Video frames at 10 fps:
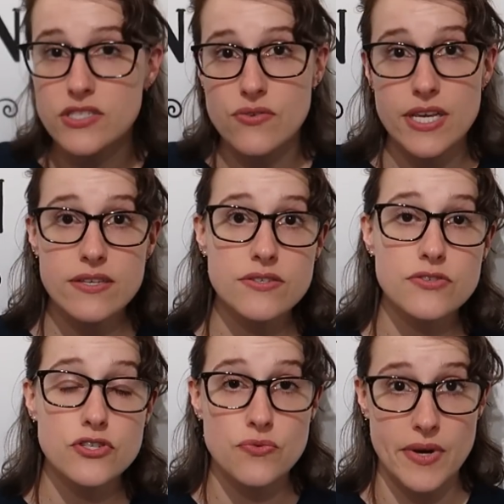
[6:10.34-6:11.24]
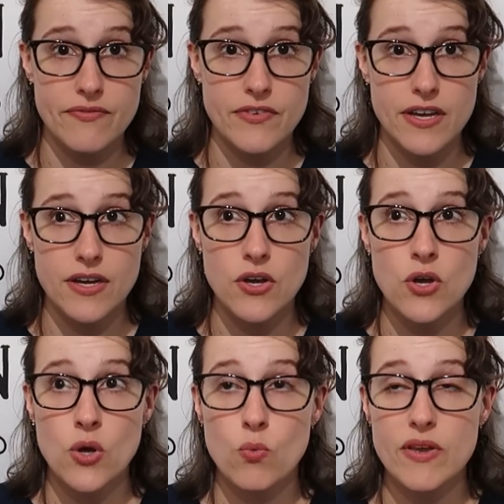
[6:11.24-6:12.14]
So these are terrific.
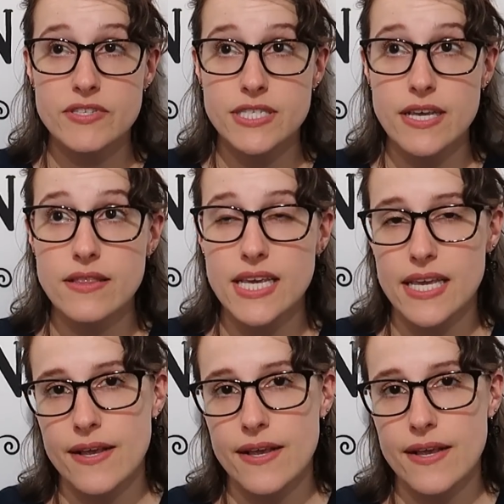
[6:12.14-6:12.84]
We've seen the